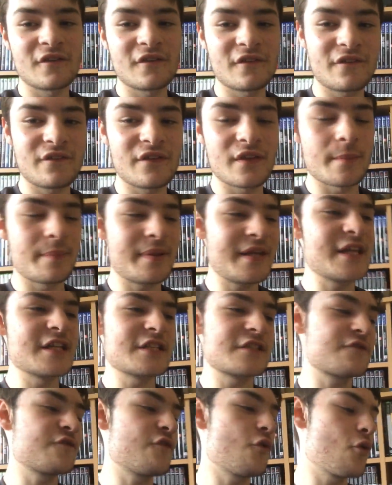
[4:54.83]
for the
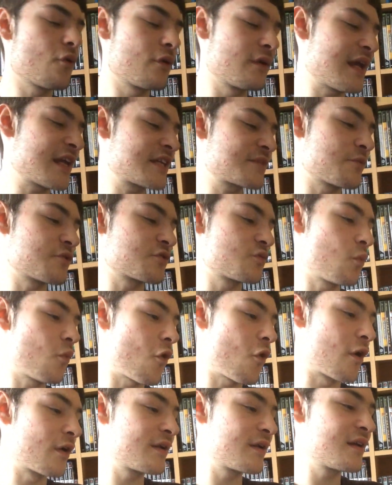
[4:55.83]
PS4 and Xbox
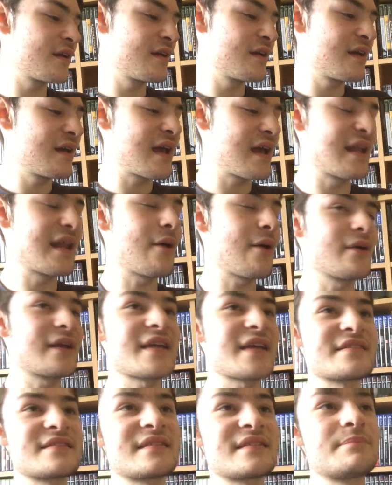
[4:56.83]
One, and now I
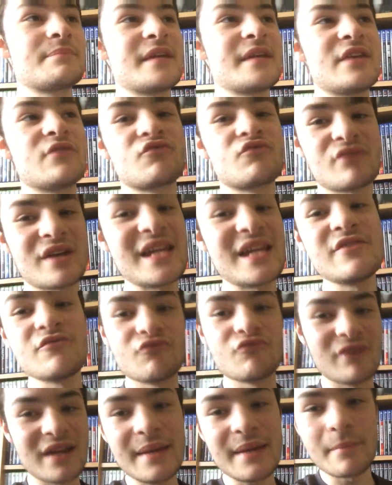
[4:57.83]
guess it's being
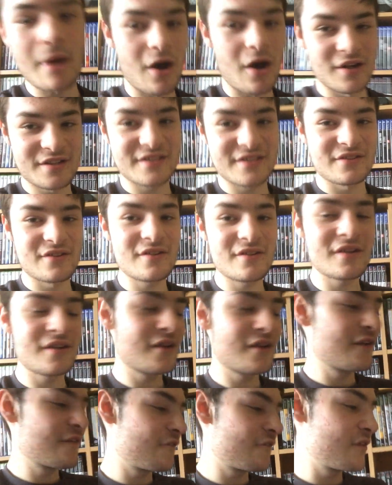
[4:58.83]
remastered
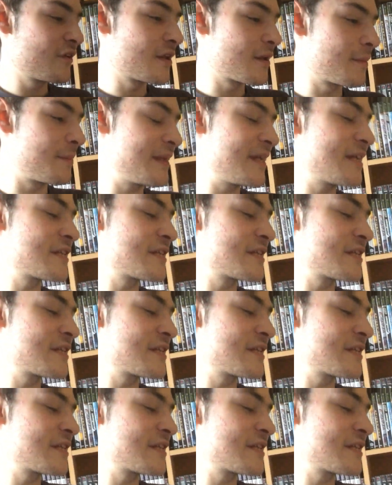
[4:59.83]
for the